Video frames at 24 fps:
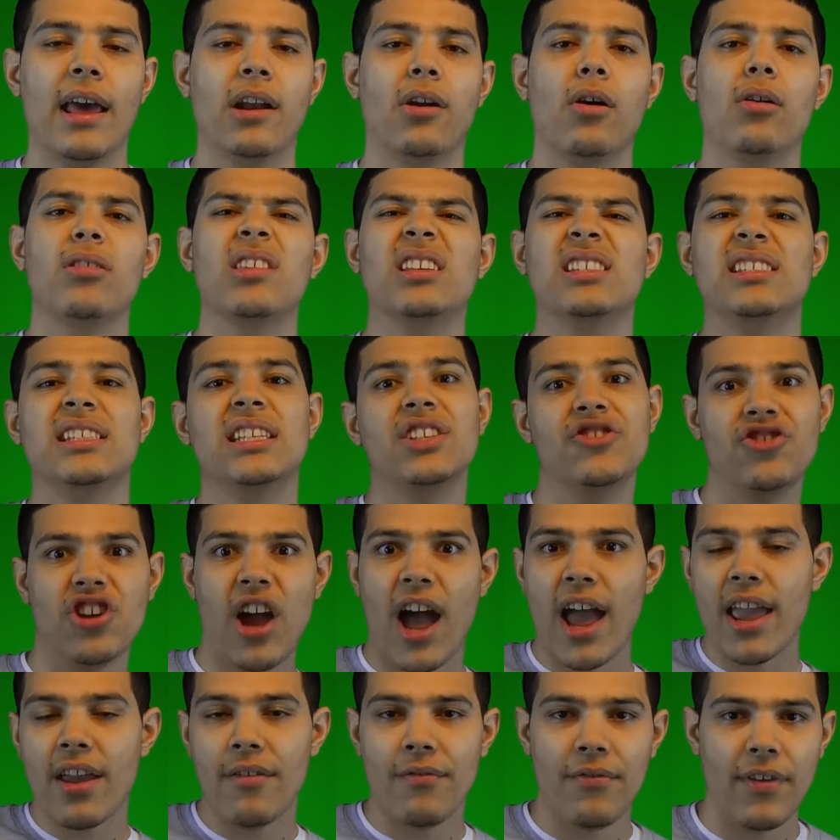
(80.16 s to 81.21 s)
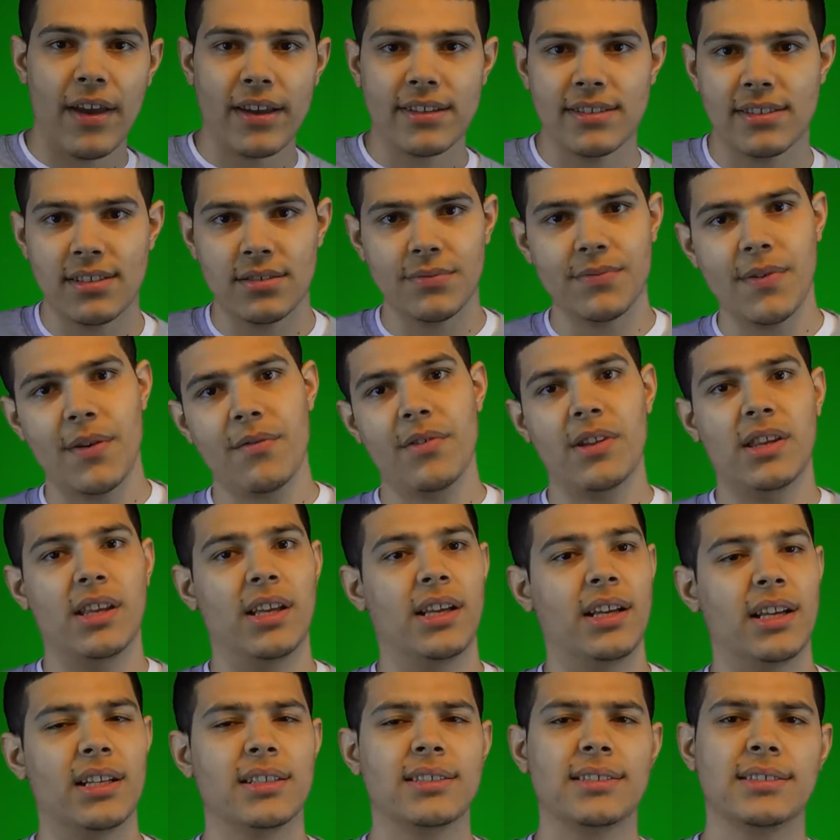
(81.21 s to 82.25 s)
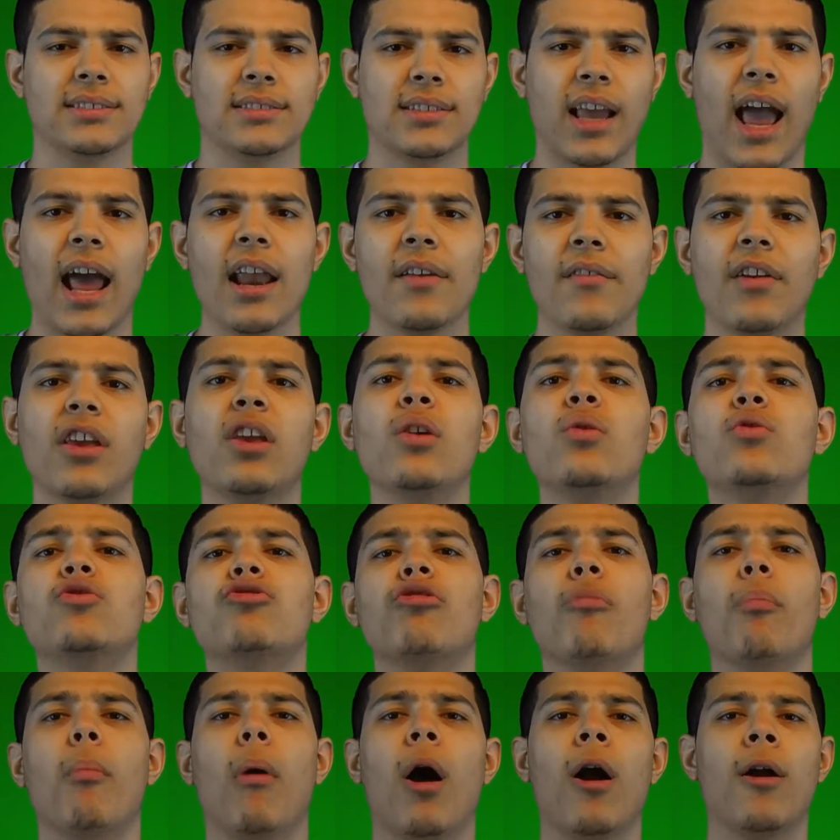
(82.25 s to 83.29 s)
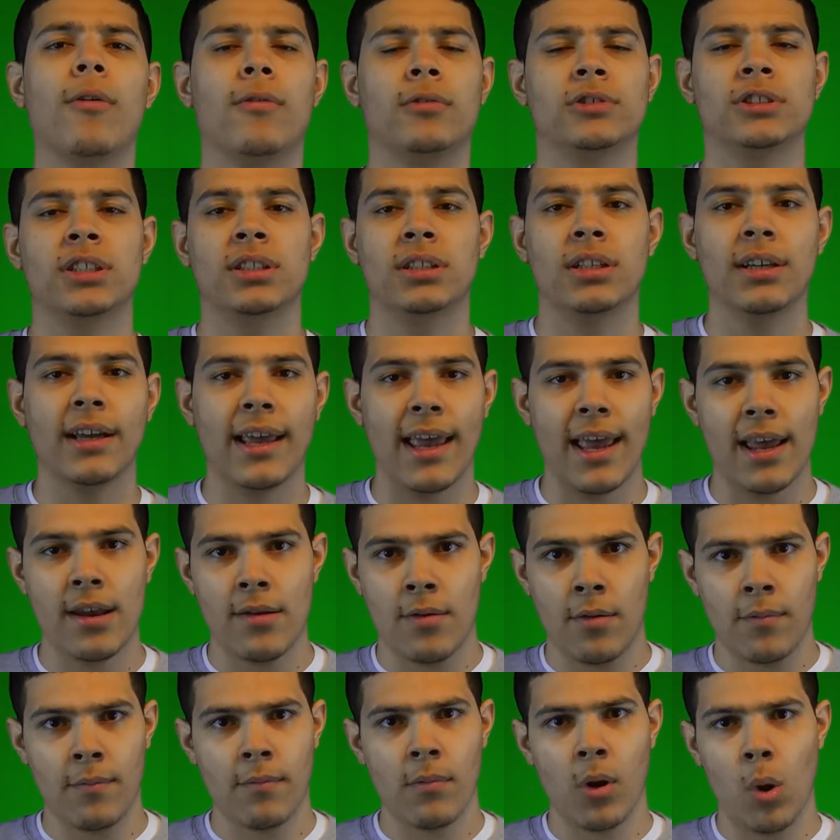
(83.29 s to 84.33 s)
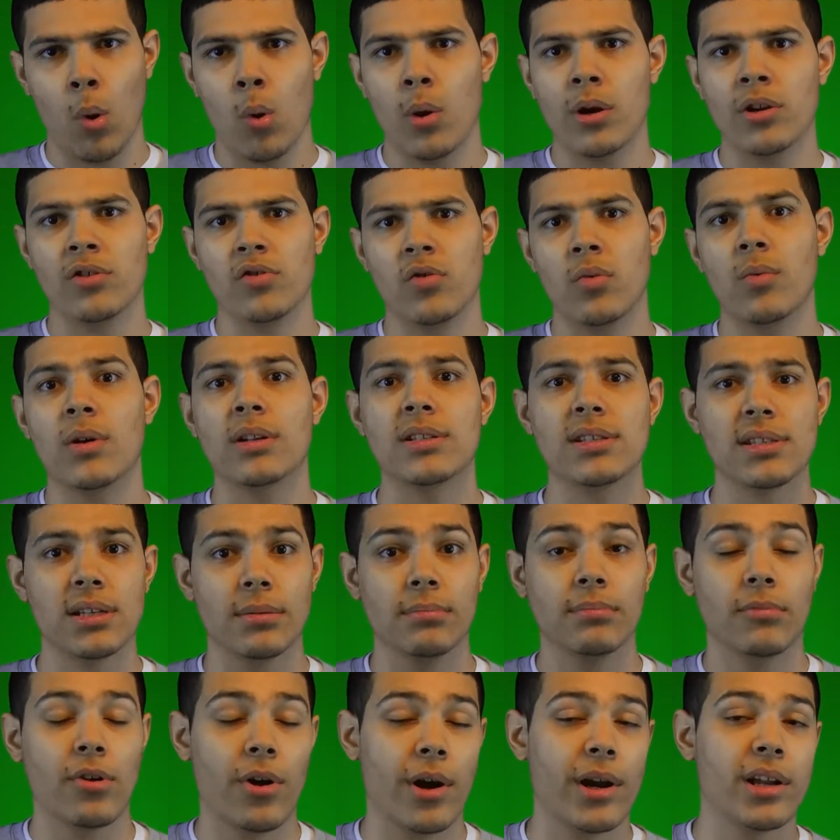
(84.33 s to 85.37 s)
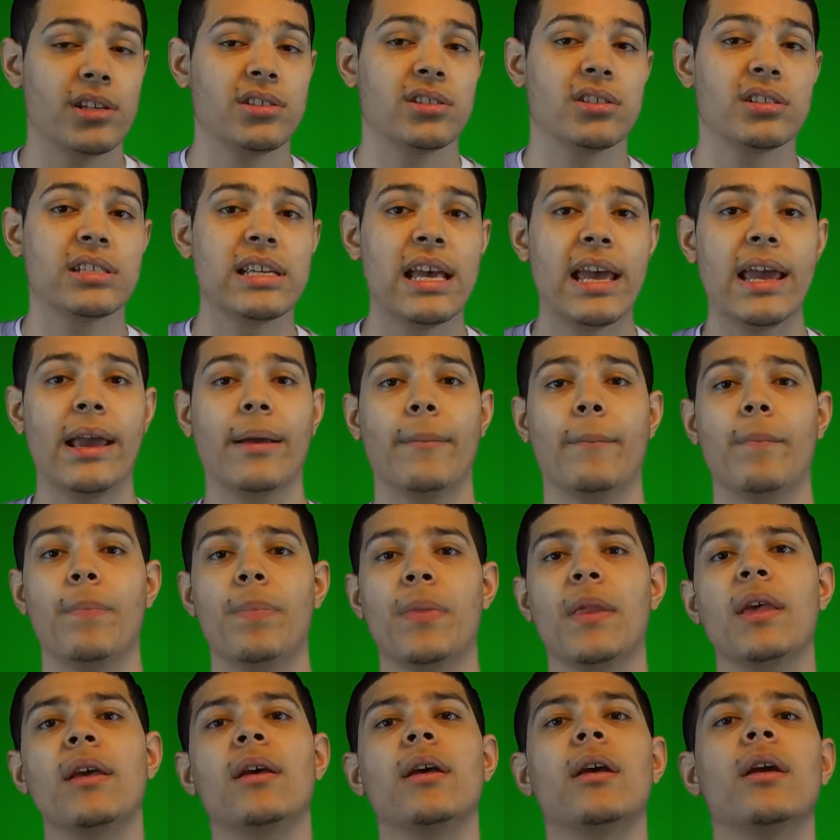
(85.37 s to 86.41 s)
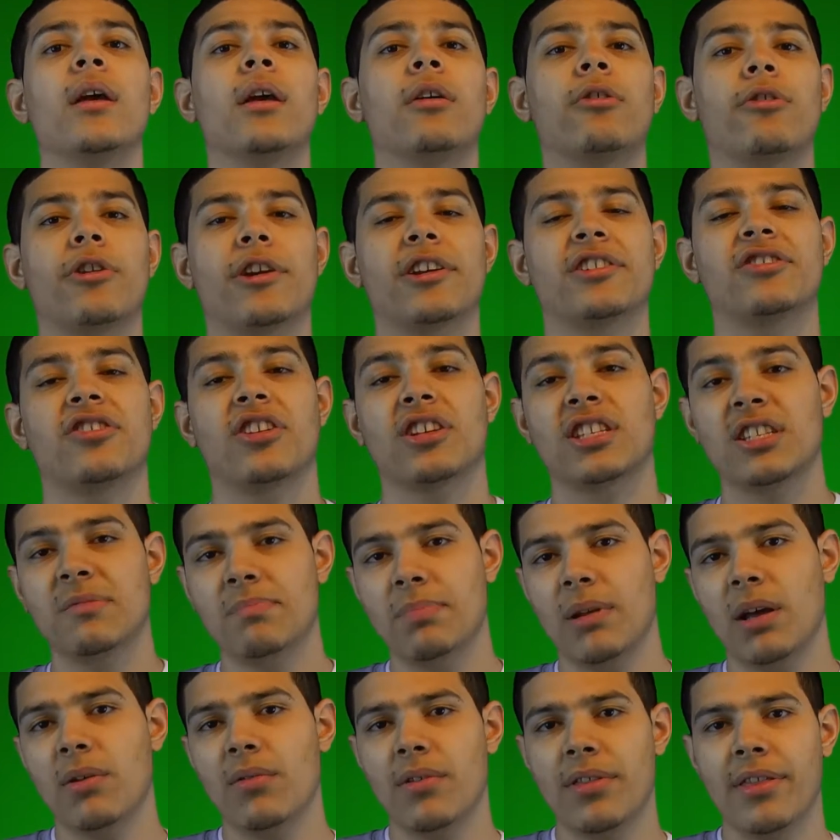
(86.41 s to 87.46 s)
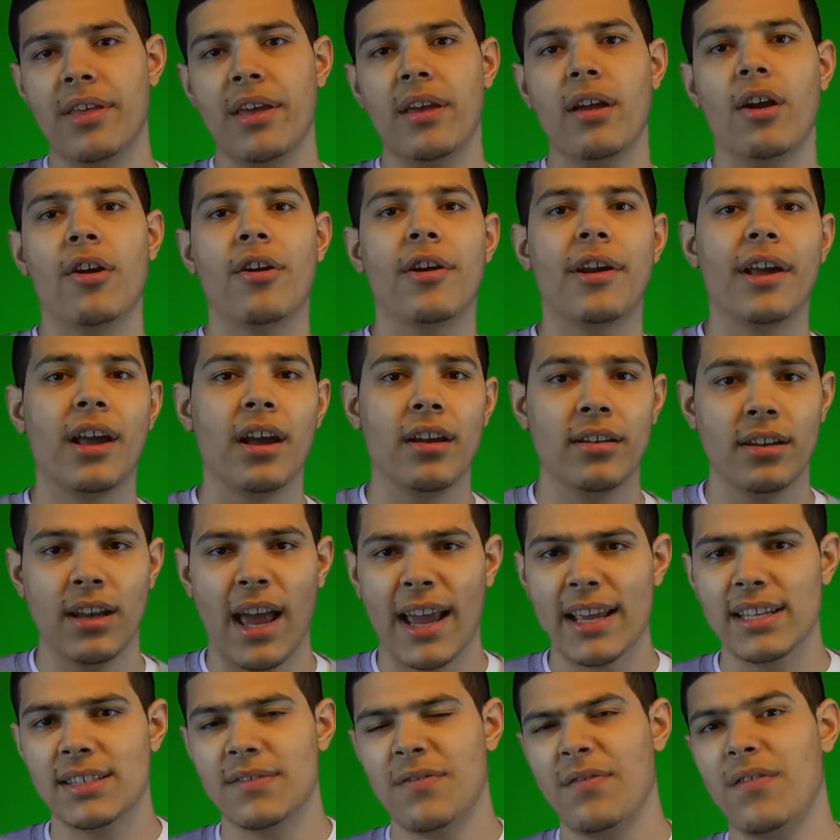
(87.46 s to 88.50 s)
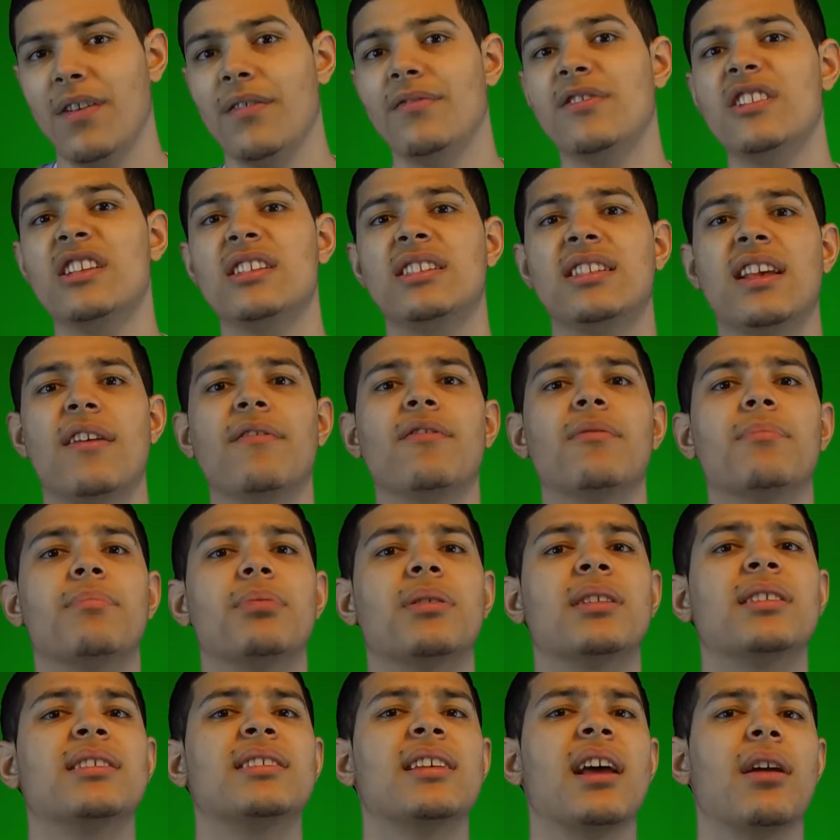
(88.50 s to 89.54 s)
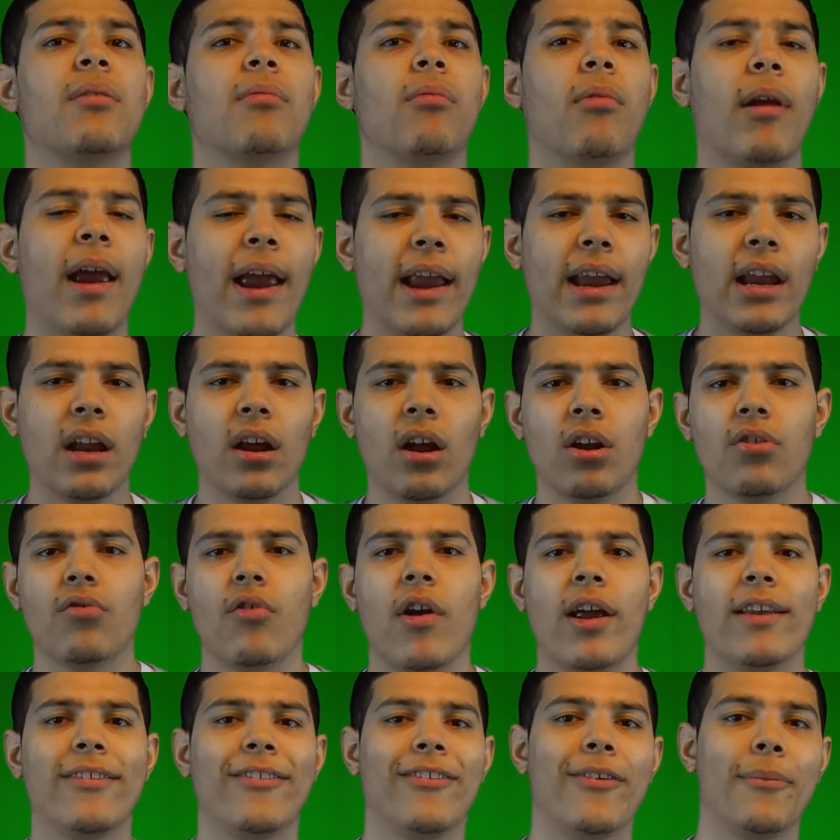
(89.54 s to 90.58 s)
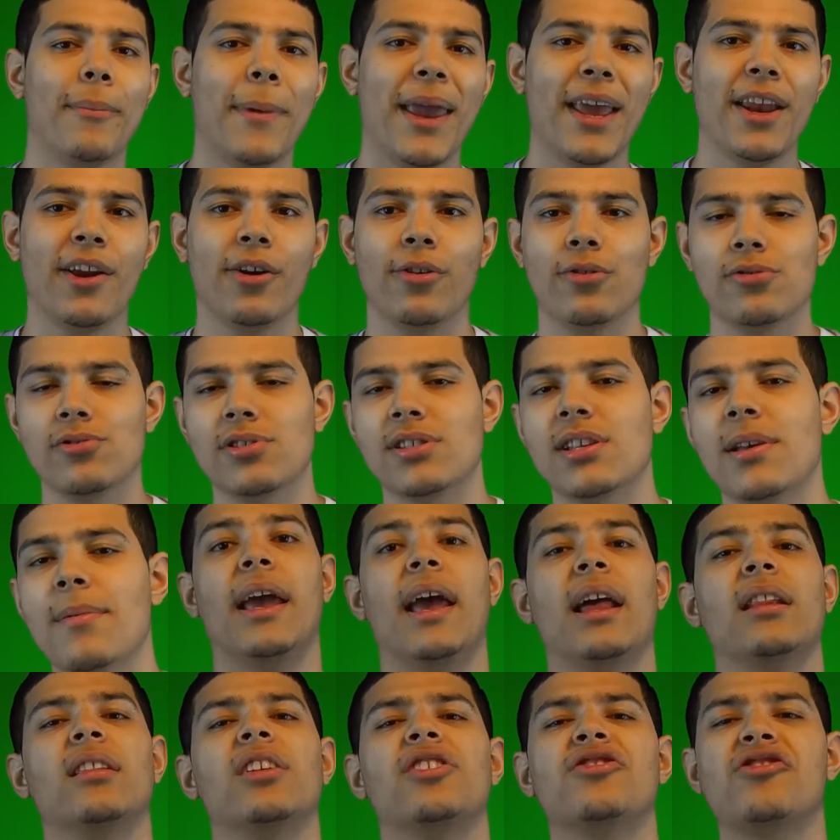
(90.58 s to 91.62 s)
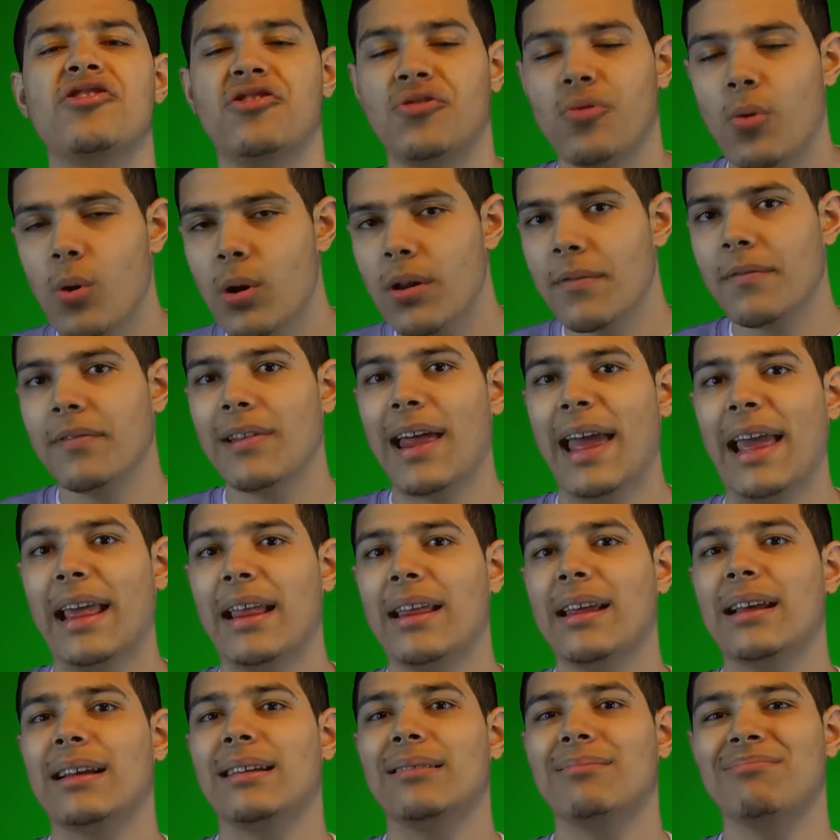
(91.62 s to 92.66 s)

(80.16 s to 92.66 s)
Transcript: and all the CGI effects of everything. It's kind of a huge marvel to look at, according to what some critics are saying. Critics are split with it, earning a nice 57% rating on Rotten Tomatoes. It looks sort of like,